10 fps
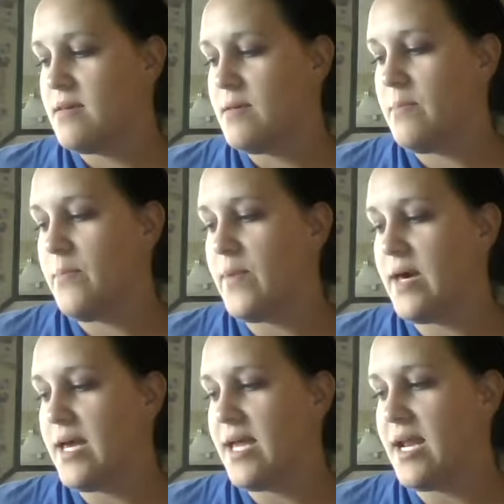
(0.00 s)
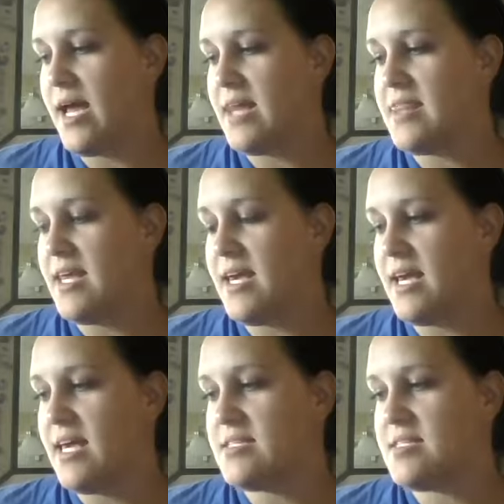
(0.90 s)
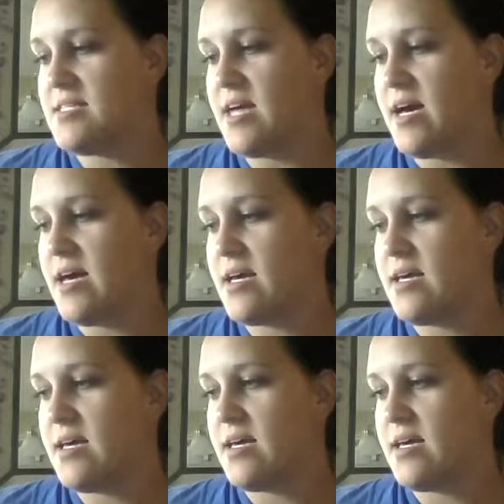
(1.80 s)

But I think I get stuck